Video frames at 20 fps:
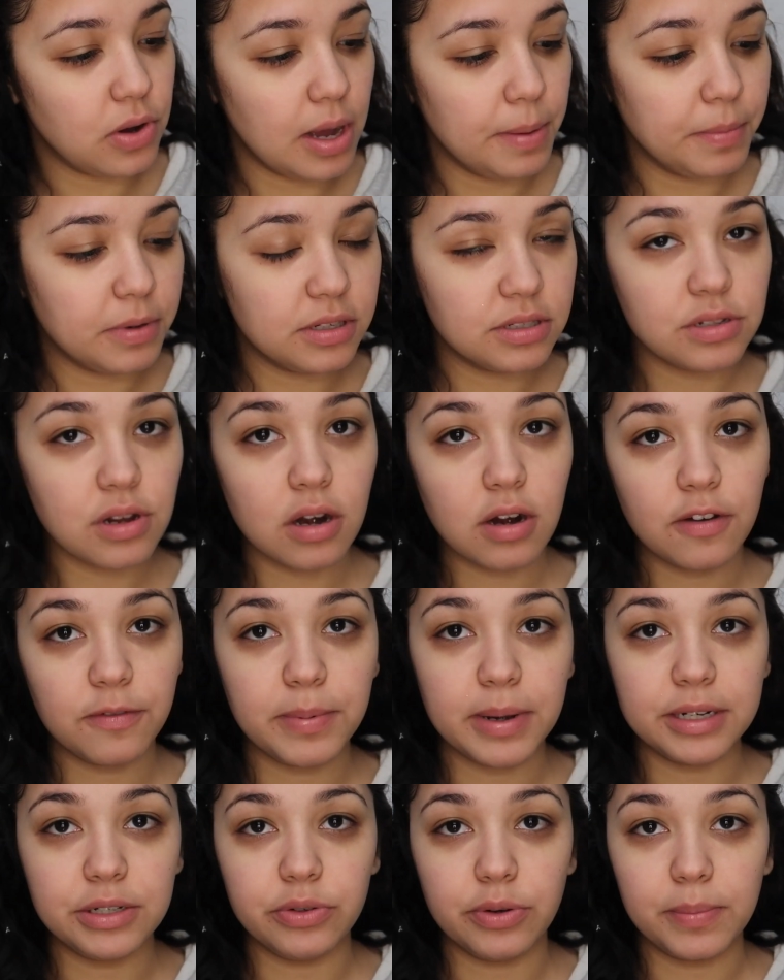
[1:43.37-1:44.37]
I'm gonna start off
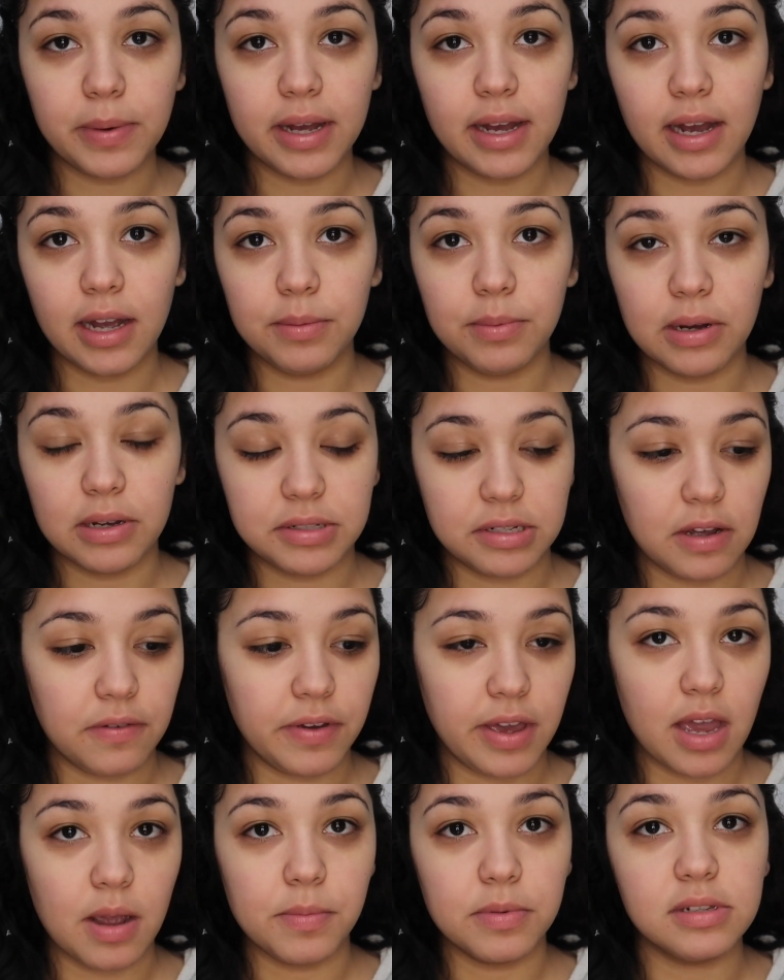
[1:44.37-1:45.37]
by doing my eyebrows off
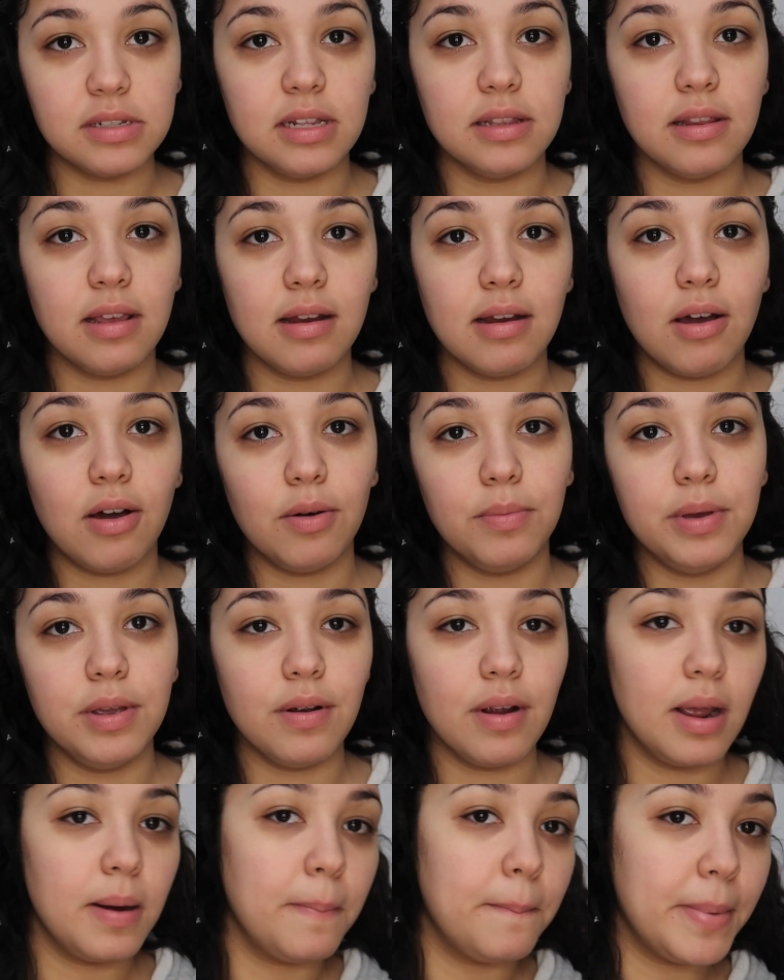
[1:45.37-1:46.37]
cameras and then I'll be
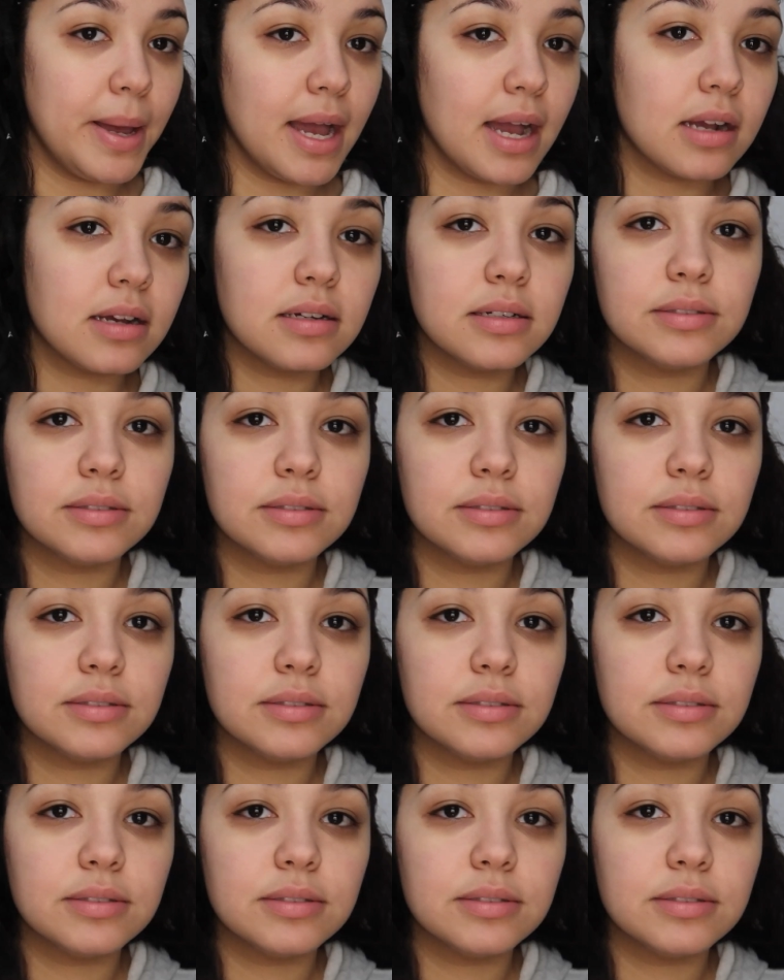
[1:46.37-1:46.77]
right back.